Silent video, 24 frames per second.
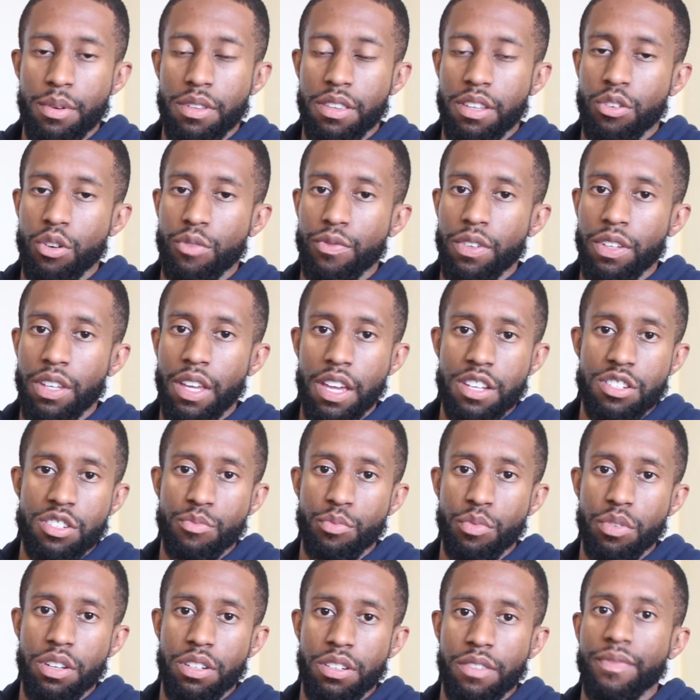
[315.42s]
hit the
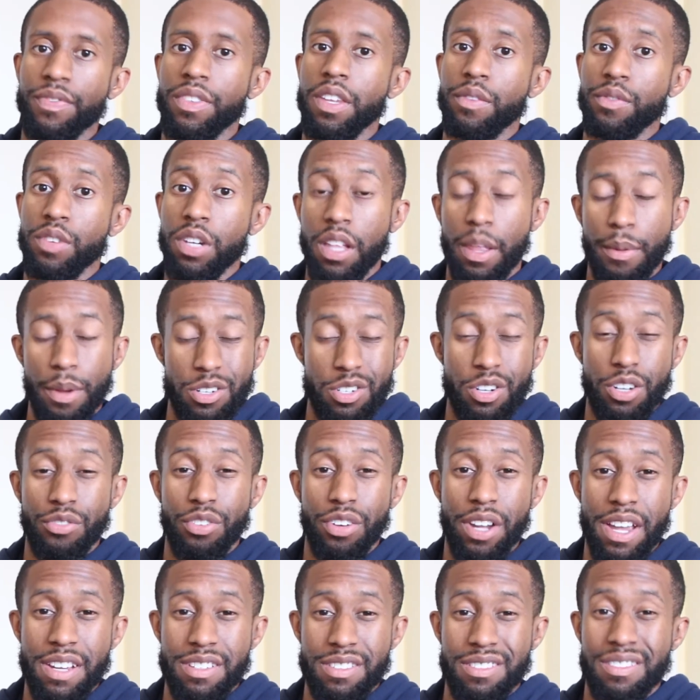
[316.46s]
notification button. If you like my trailer
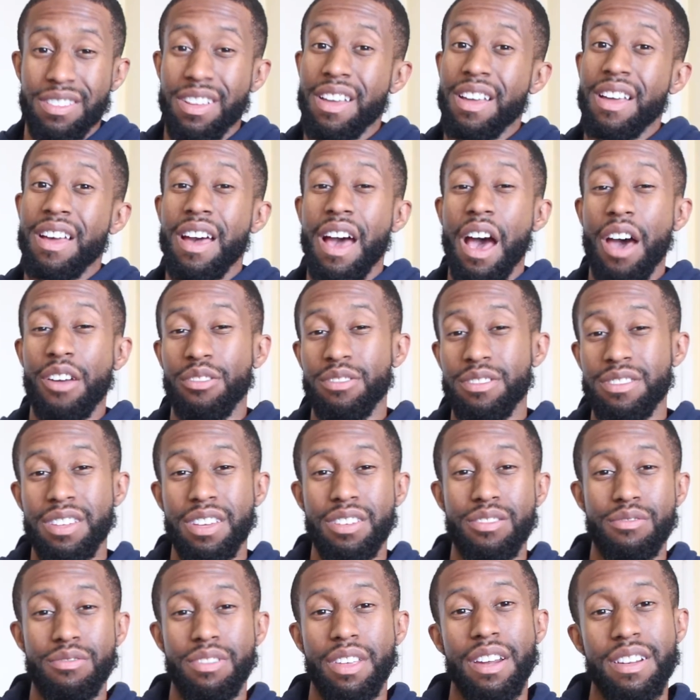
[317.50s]
reaction, I'm gonna tell
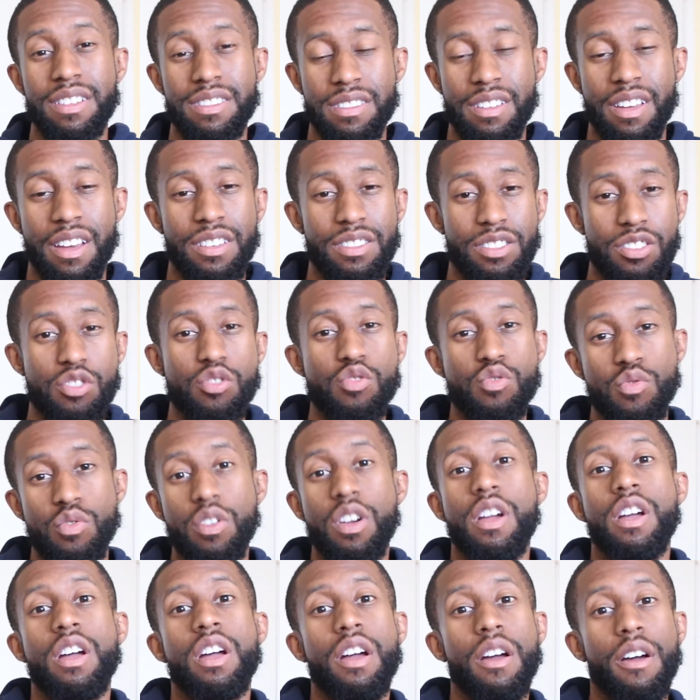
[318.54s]
you that it's not you.
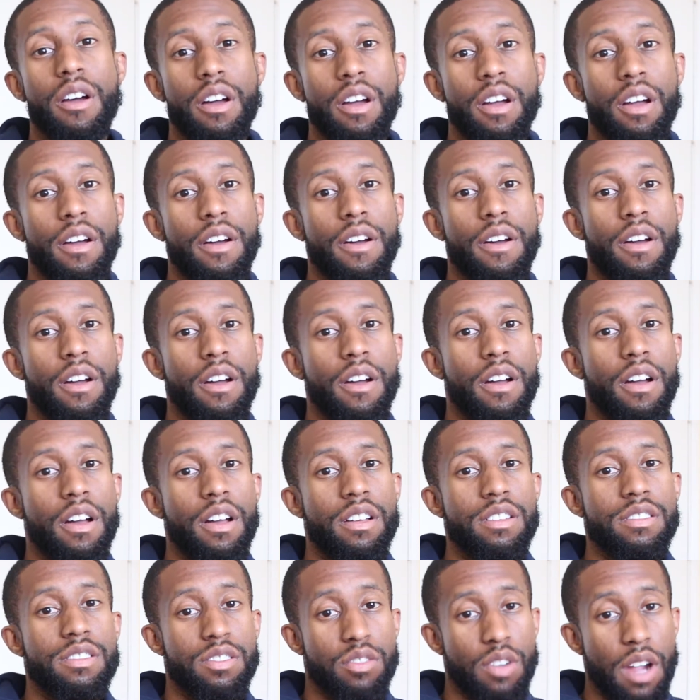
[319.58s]

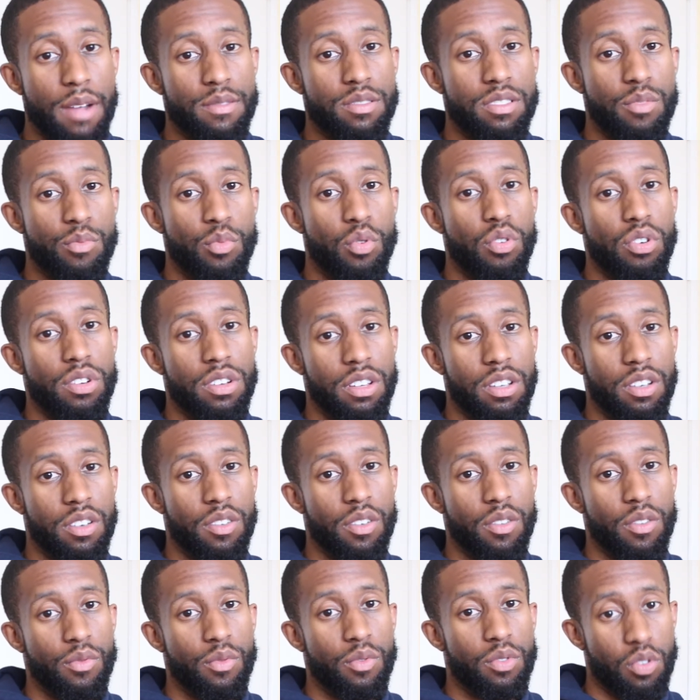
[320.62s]
Subscribe to your boy.
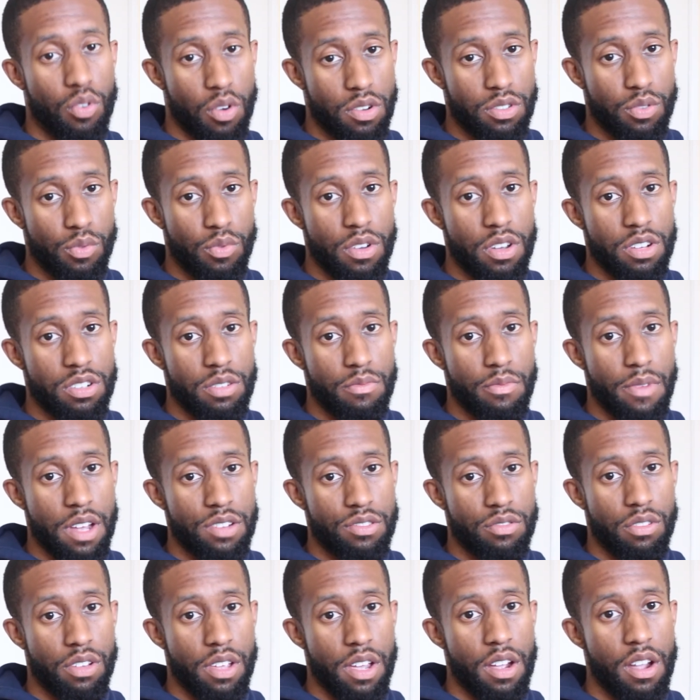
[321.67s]
We're going to 100 by
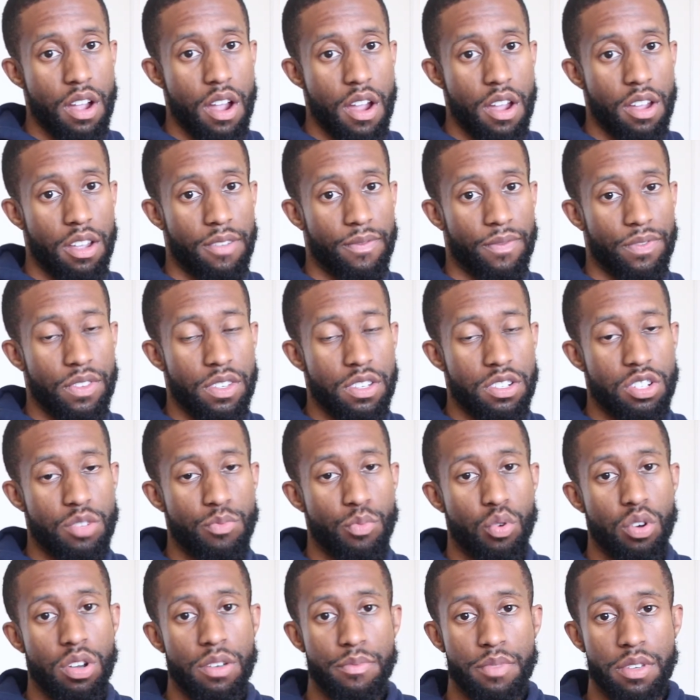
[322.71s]
July. All right, it's your
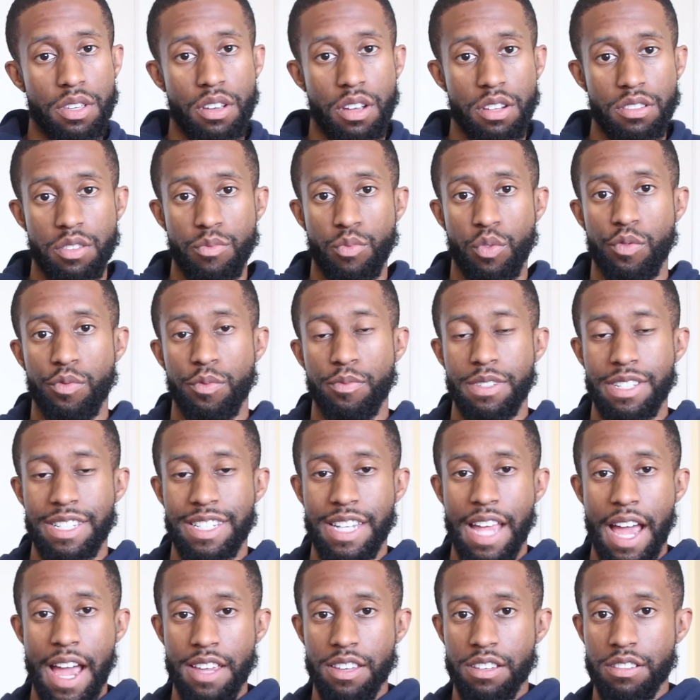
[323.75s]
boy B Hunter,
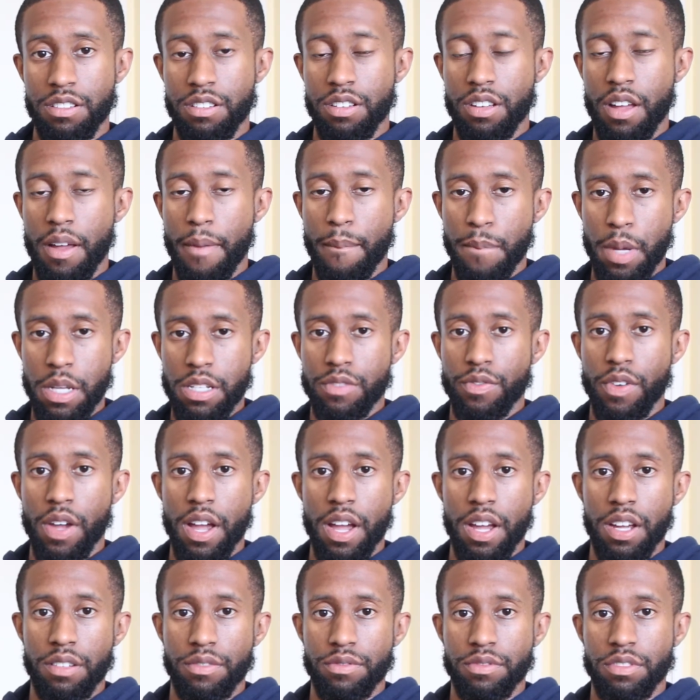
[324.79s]
Messiah, Base
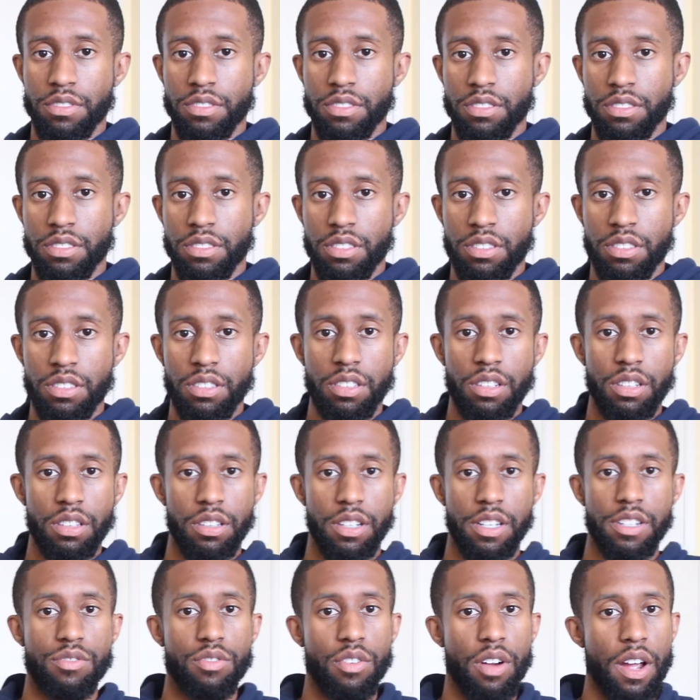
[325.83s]
5.
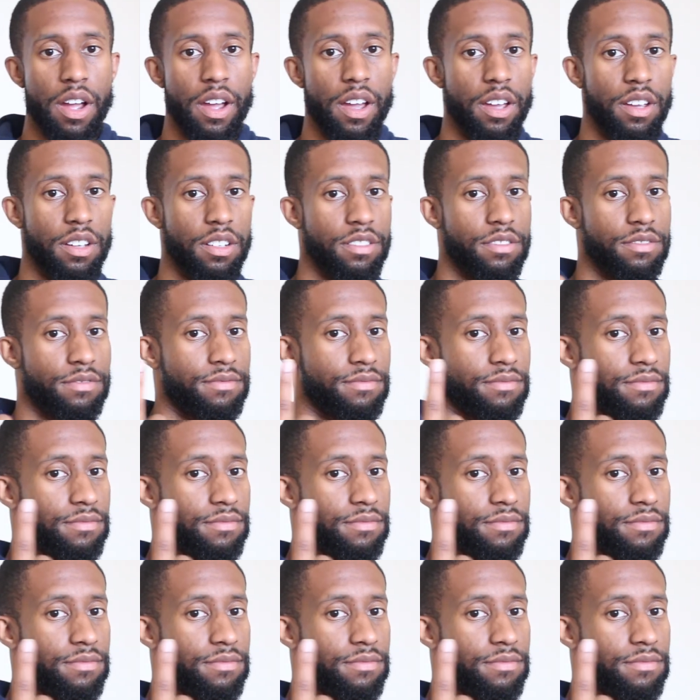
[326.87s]
Let's ride.